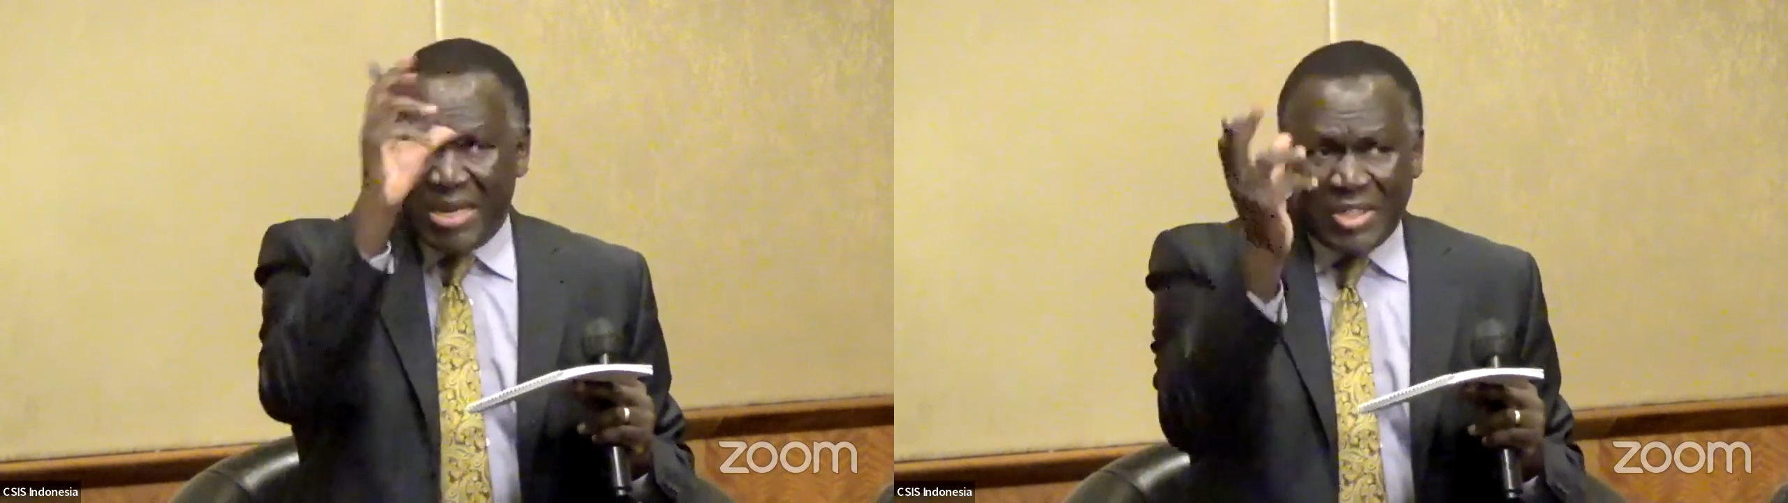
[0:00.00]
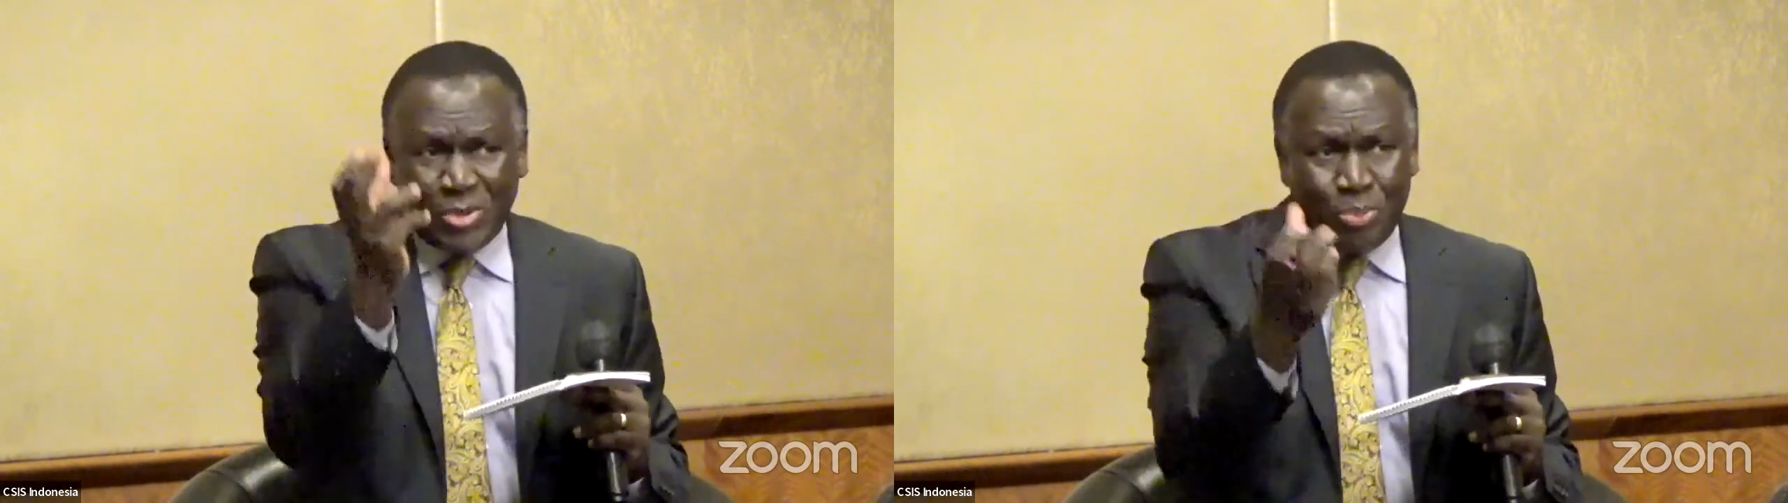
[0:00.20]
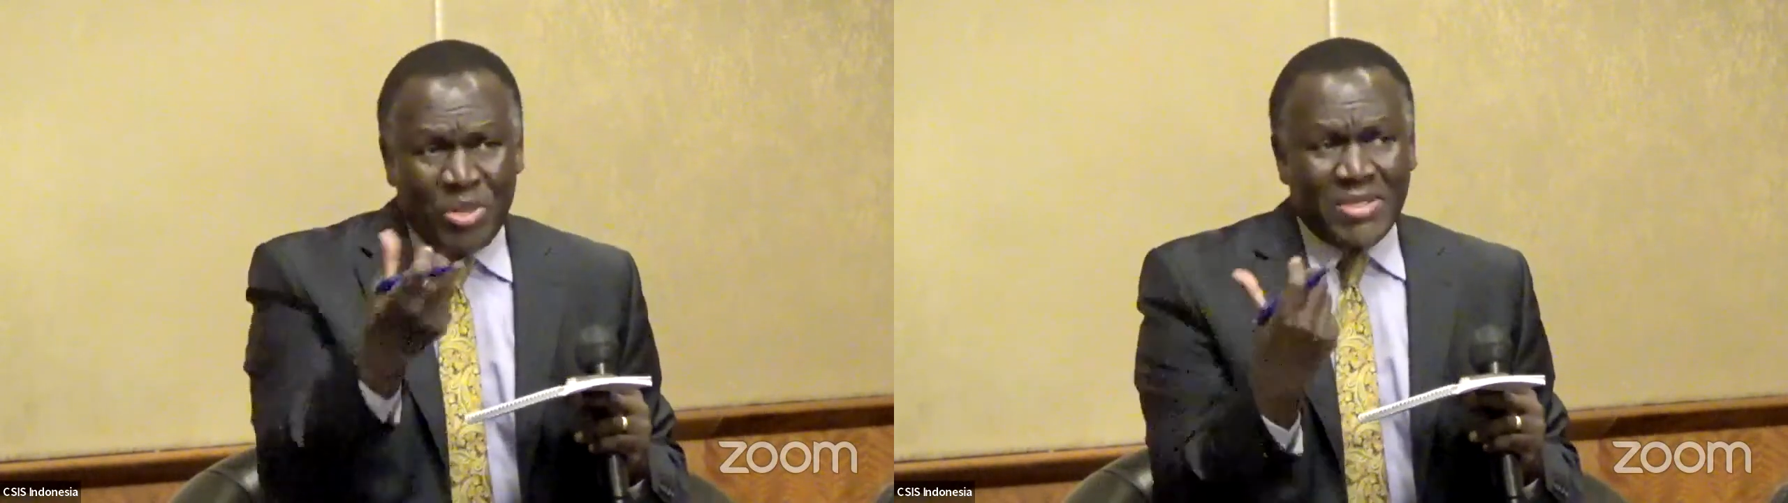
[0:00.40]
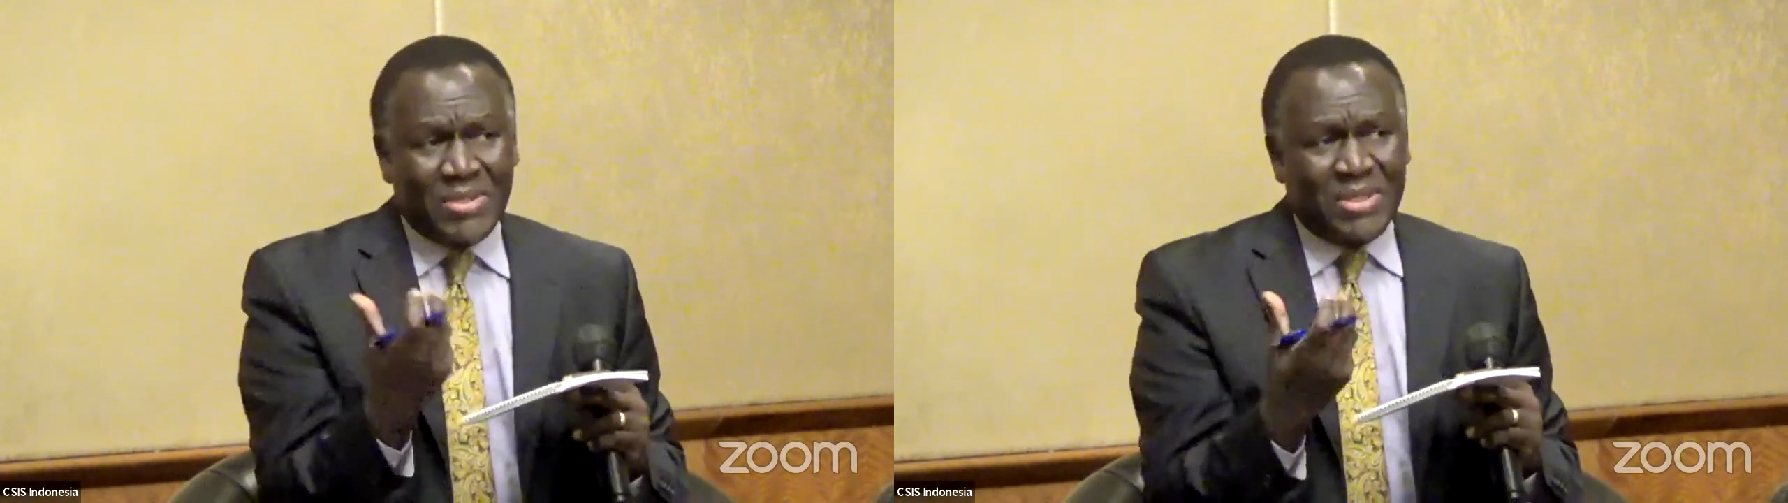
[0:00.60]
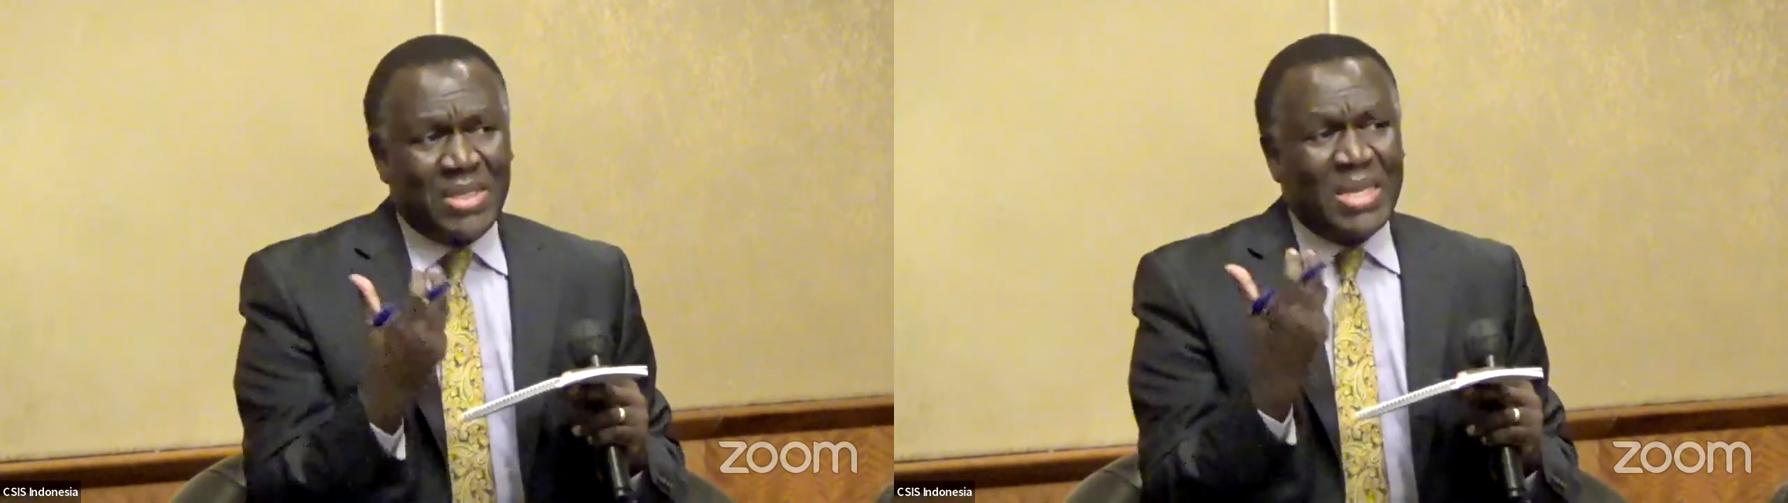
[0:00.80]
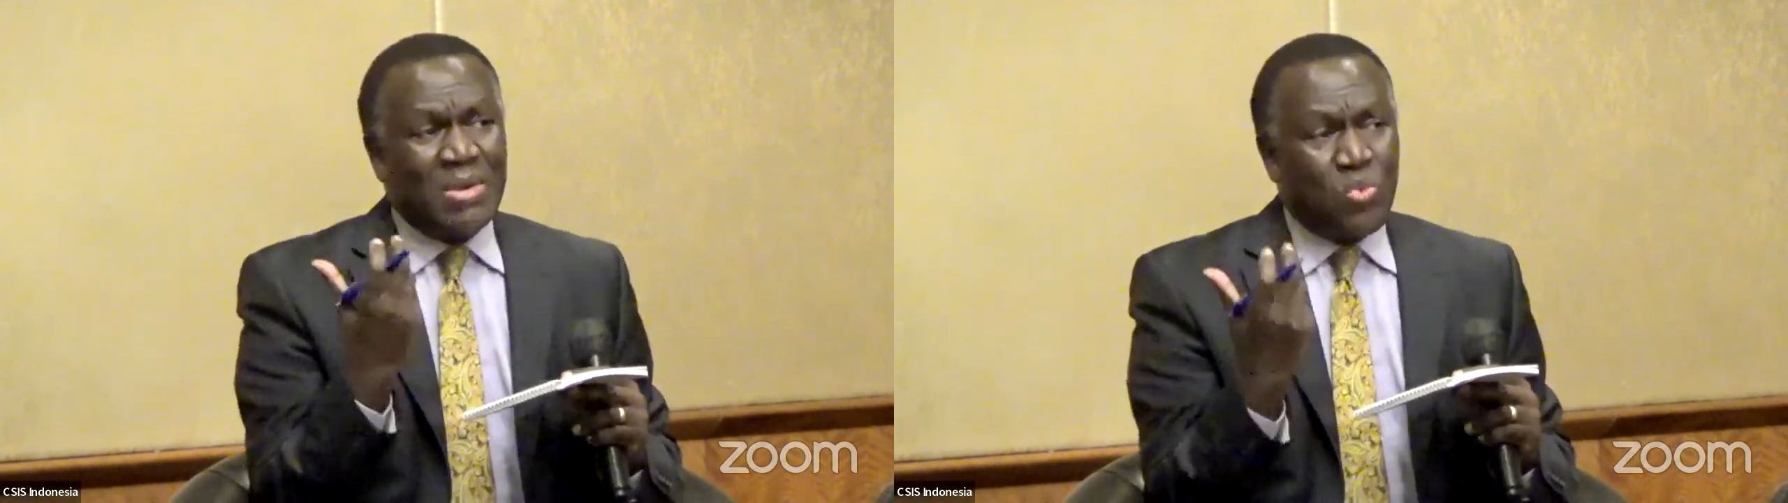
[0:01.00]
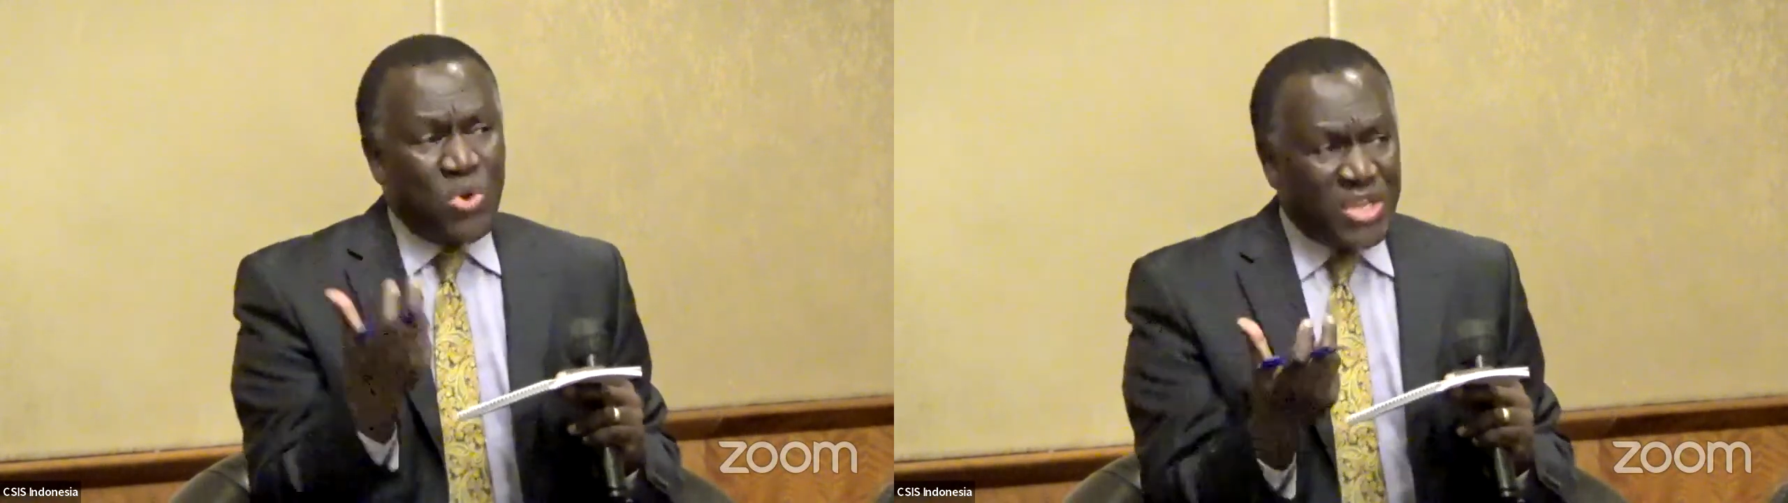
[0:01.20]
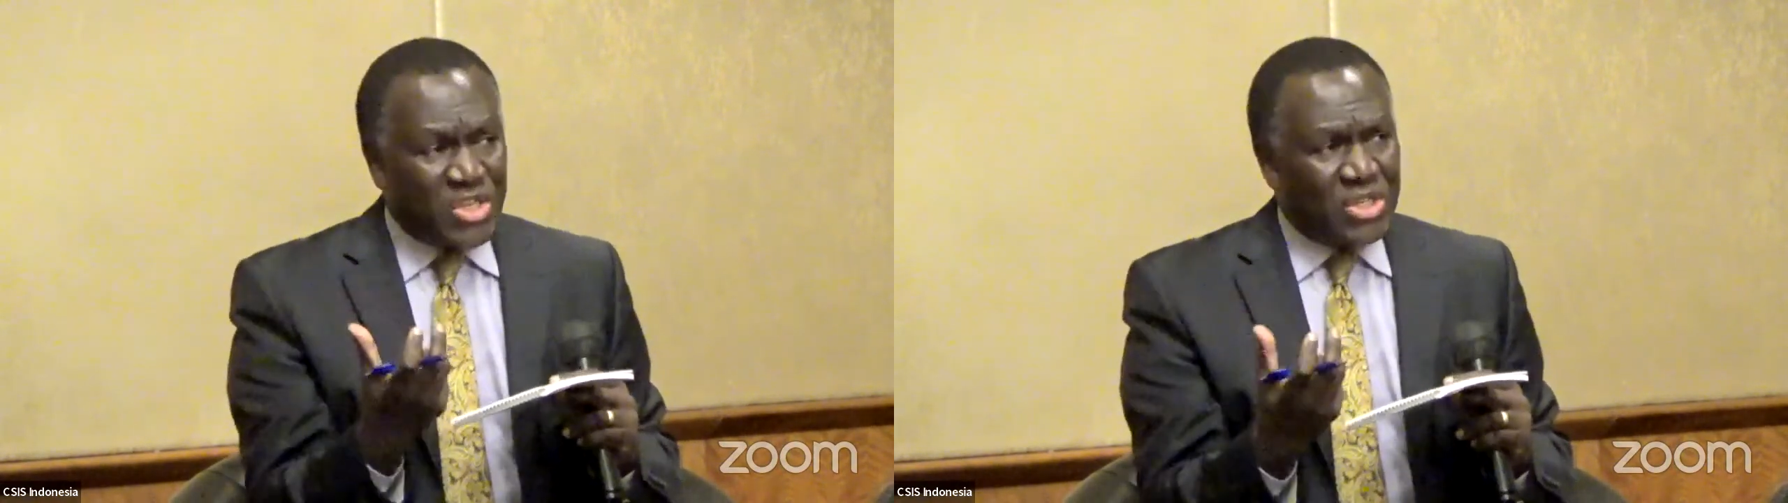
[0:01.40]
a space in
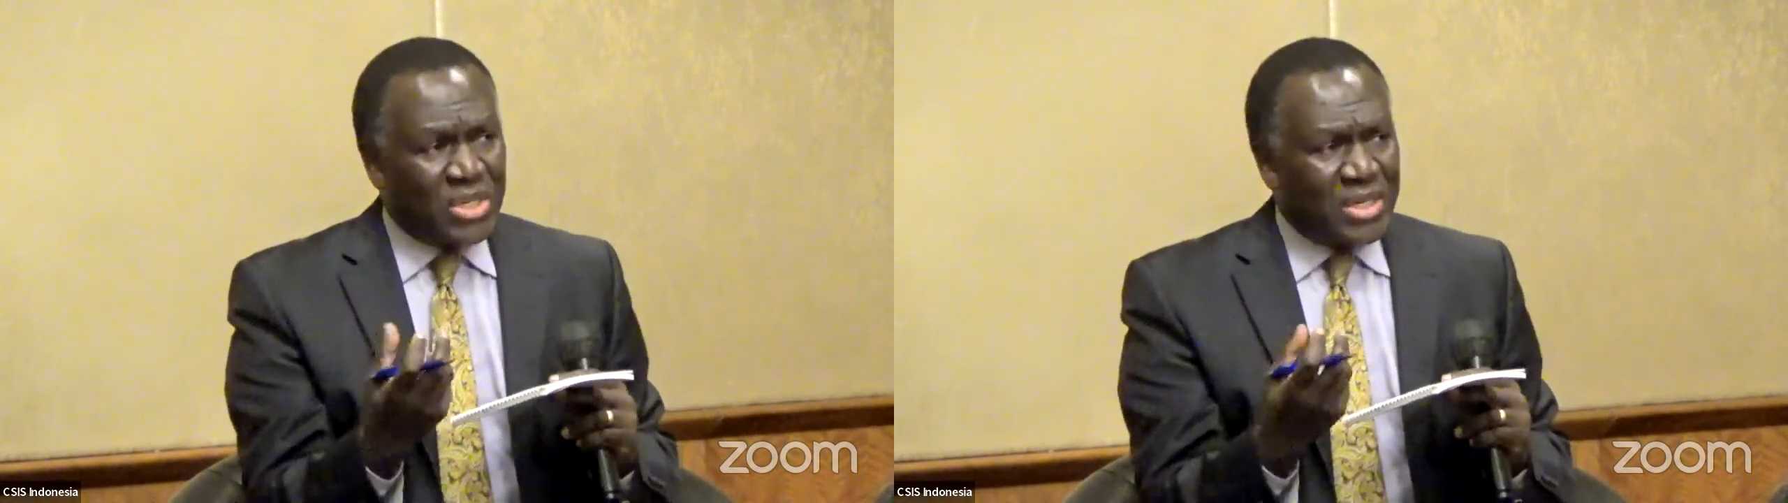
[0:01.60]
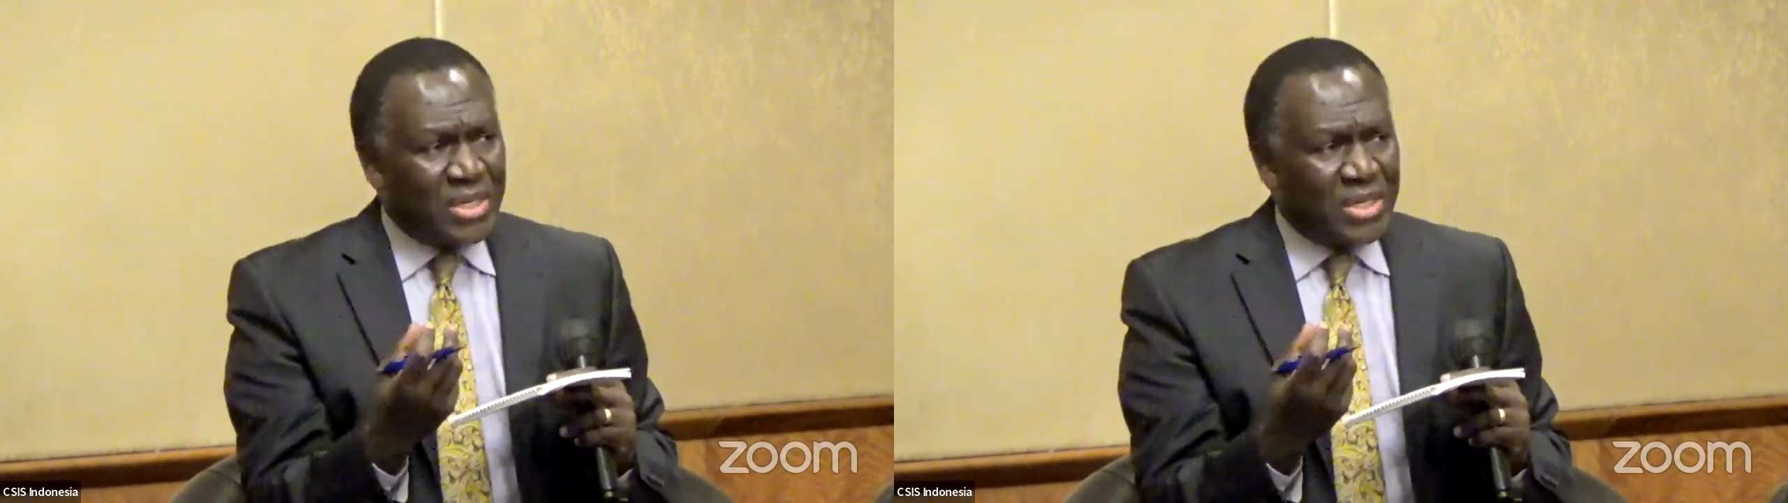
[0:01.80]
which